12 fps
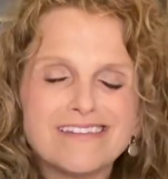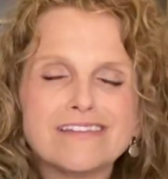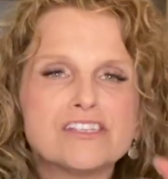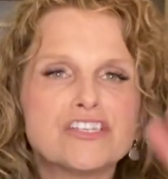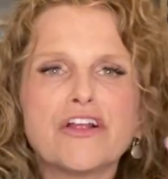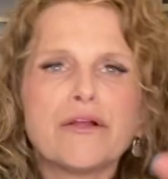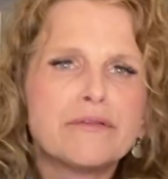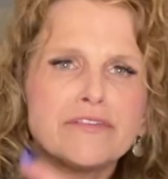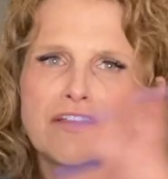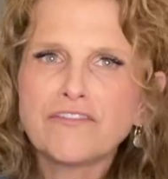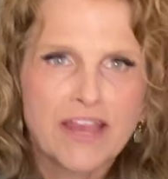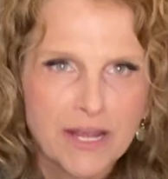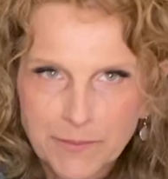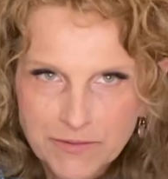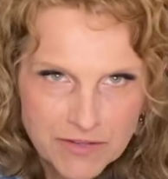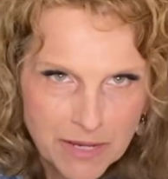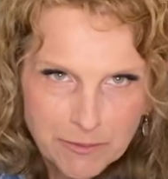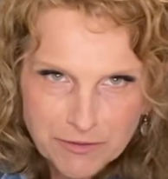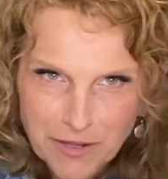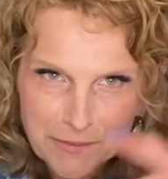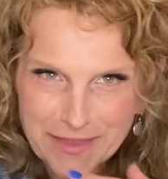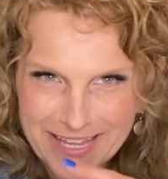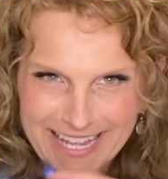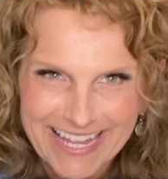Share a stuffed animal's name or
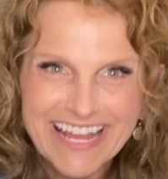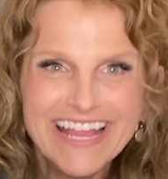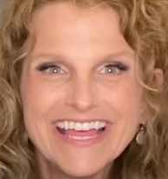something.